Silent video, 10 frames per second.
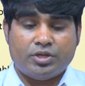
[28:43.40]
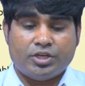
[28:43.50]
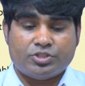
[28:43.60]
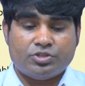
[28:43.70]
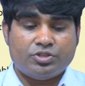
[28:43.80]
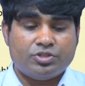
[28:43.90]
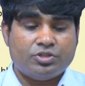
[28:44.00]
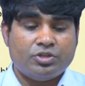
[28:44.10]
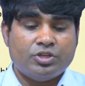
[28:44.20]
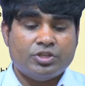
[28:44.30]

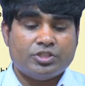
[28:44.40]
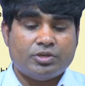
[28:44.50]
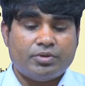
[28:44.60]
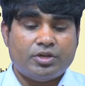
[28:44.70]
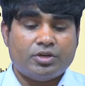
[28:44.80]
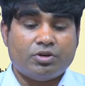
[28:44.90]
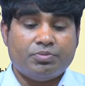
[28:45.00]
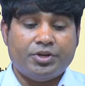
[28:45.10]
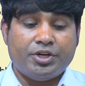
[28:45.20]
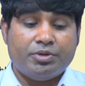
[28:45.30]
actions, several
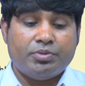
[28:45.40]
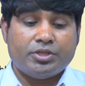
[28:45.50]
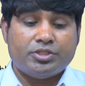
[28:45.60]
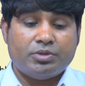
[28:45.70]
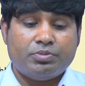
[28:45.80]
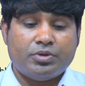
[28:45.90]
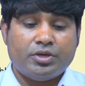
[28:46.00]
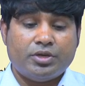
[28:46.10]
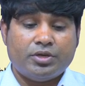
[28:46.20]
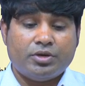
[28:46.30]

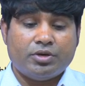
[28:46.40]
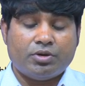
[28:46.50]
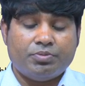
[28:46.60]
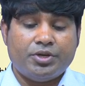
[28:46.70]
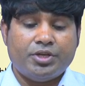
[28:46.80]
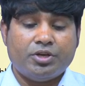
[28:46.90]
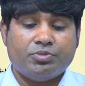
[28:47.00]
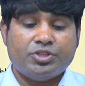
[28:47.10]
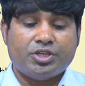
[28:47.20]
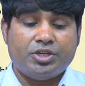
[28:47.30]
competing
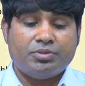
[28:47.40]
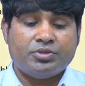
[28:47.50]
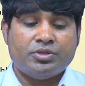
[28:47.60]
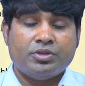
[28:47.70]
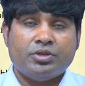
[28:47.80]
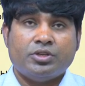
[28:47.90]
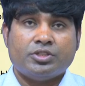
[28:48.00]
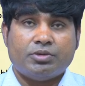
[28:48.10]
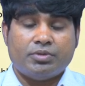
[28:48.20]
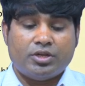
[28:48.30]
objectives,
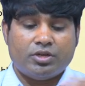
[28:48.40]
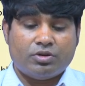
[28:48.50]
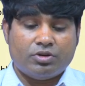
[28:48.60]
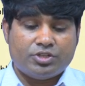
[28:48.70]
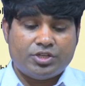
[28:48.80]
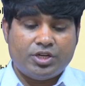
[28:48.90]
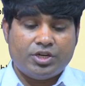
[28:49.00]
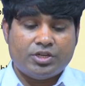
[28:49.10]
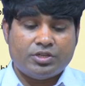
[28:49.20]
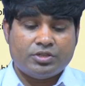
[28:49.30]
several
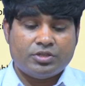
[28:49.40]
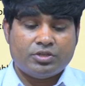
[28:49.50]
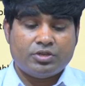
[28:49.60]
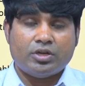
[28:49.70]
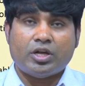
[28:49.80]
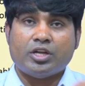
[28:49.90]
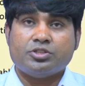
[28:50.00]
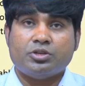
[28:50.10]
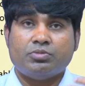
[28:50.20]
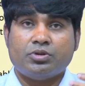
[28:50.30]
constraints, large
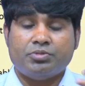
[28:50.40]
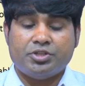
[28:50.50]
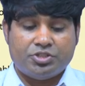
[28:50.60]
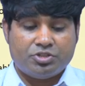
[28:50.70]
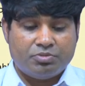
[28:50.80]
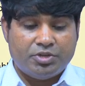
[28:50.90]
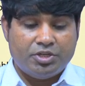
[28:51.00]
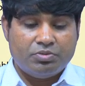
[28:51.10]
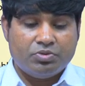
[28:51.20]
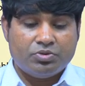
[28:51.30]
number of decision
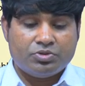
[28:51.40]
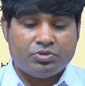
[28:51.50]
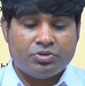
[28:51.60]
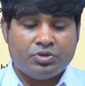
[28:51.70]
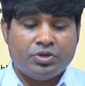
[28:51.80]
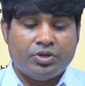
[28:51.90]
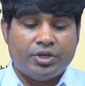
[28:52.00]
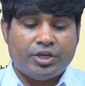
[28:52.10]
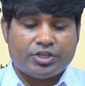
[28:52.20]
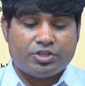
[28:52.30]
variables,
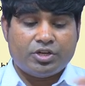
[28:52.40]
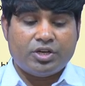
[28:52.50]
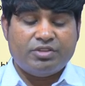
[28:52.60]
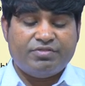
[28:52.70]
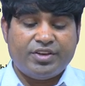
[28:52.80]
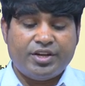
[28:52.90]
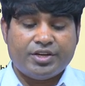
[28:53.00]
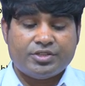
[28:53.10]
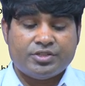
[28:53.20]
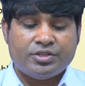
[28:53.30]
external
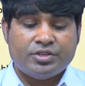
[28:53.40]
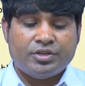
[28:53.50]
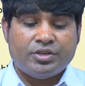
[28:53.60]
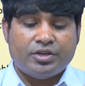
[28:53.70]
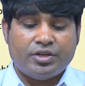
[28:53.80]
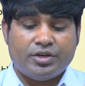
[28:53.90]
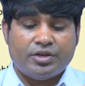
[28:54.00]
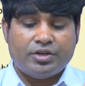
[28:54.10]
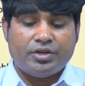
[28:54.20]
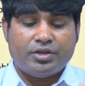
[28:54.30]
effects, and